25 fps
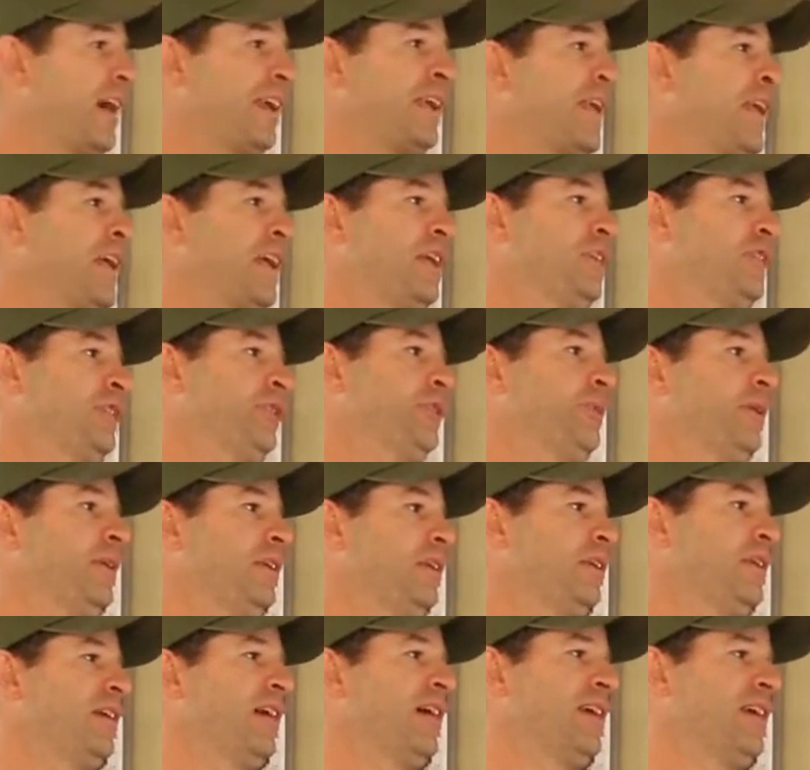I can't do
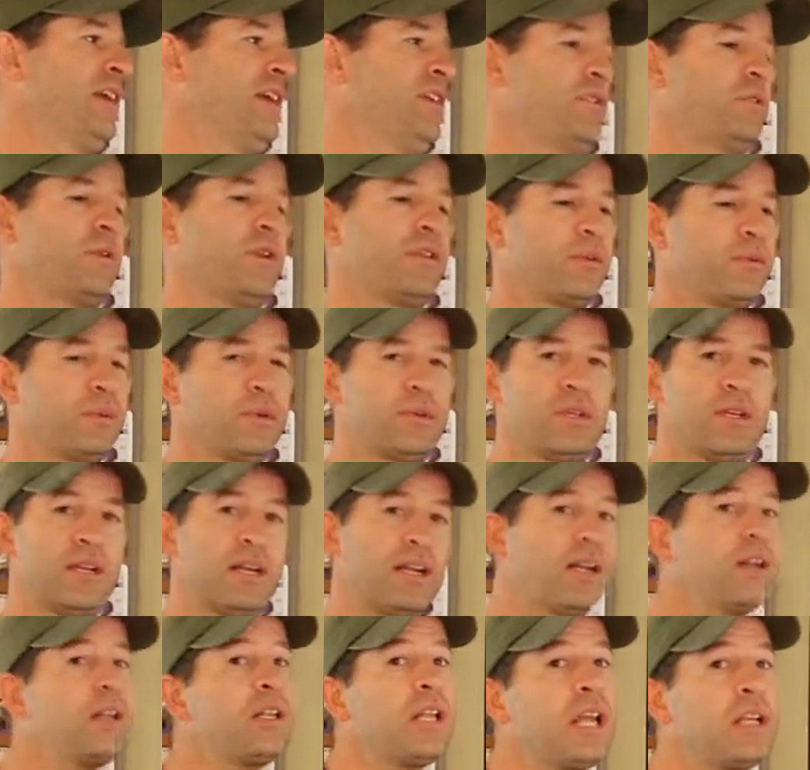it. I can't do anything with it.
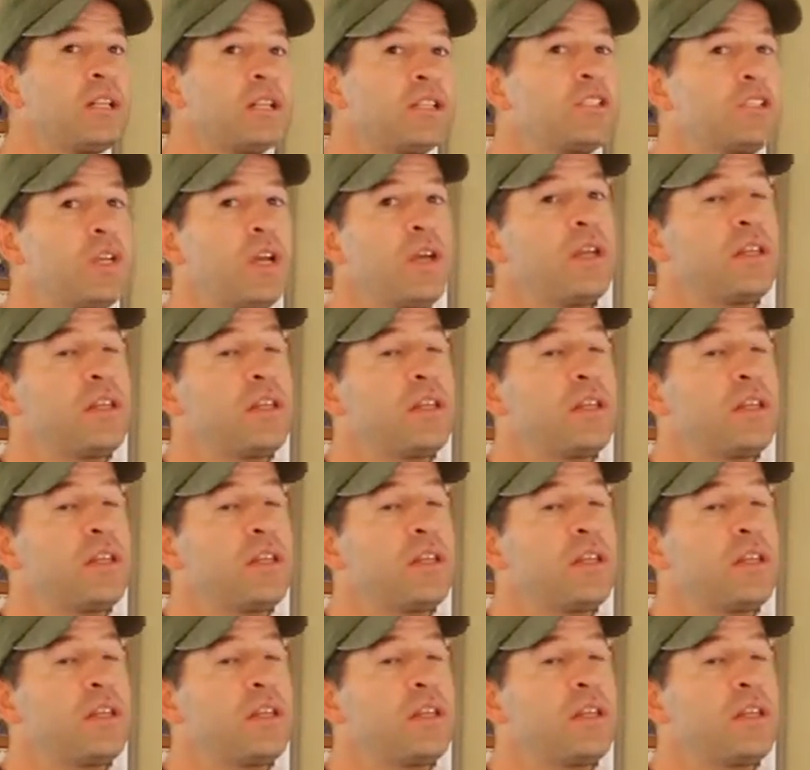I'd like to show